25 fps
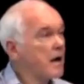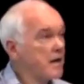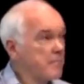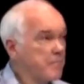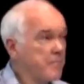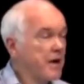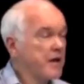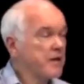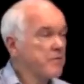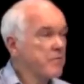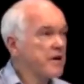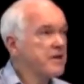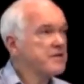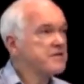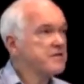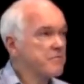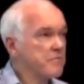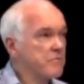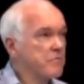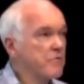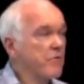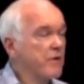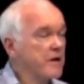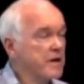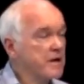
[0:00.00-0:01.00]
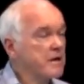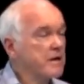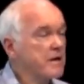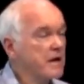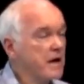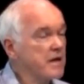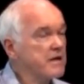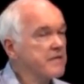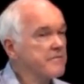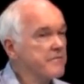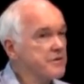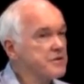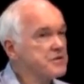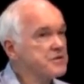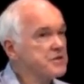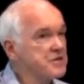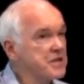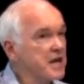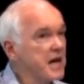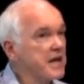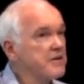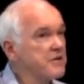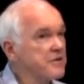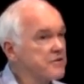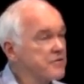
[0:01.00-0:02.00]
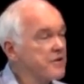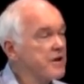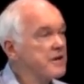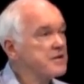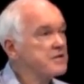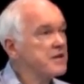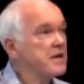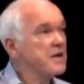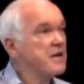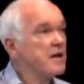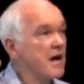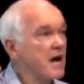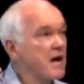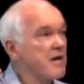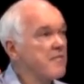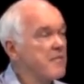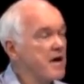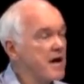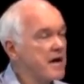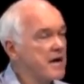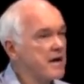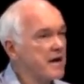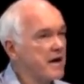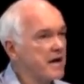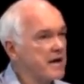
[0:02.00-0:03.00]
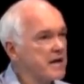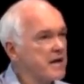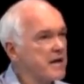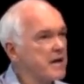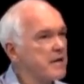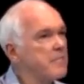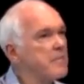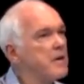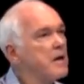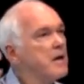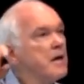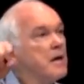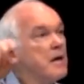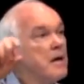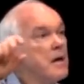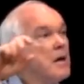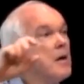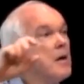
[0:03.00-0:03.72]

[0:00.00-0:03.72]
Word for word: And by the way, it's a great controversy is how you translate Rahman ar-Rahim.